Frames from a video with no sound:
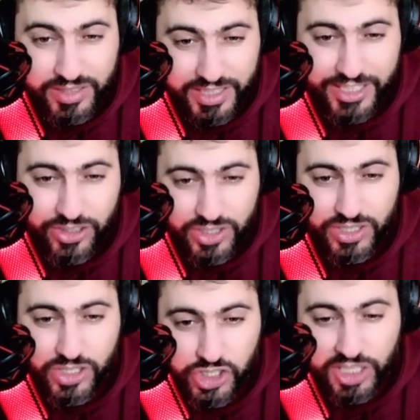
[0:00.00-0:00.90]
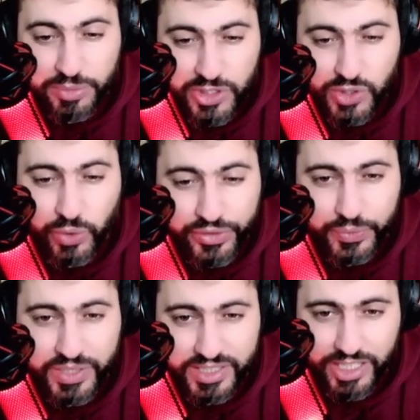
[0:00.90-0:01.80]
They can just charm us all the
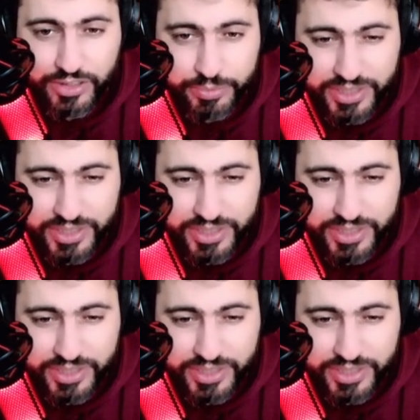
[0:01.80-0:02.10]
way down.